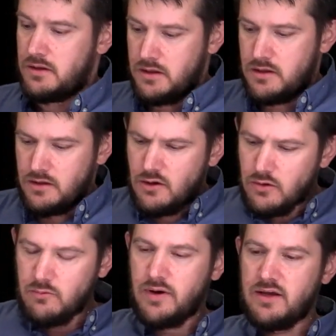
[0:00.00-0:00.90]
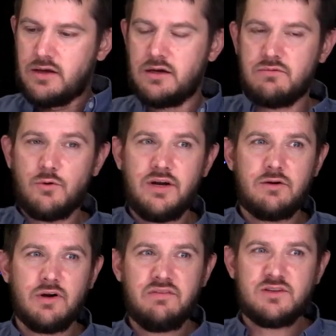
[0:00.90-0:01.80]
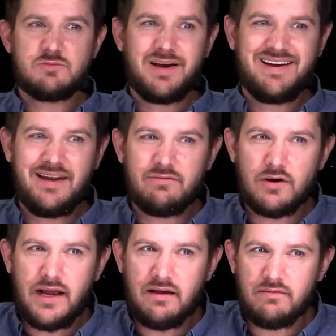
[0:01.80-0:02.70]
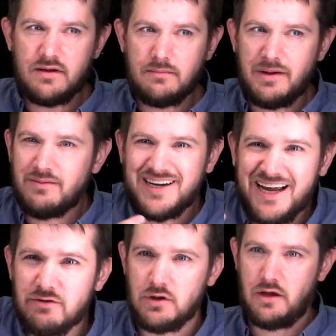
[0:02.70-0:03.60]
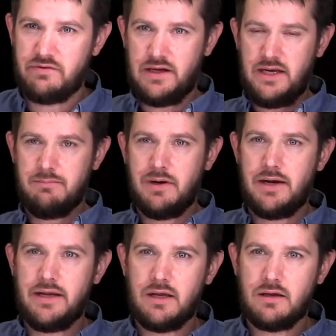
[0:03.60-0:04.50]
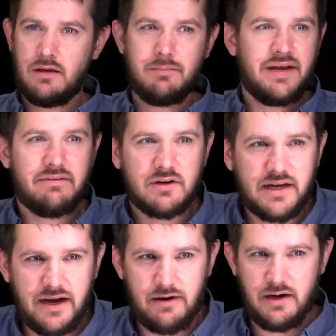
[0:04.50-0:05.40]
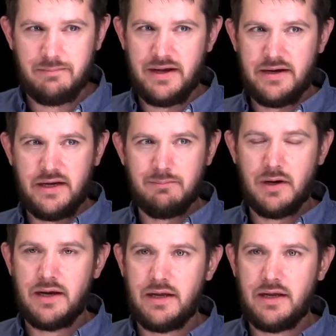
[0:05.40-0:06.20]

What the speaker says: The only way you can avoid grief is by never loving anybody, by never caring about anybody.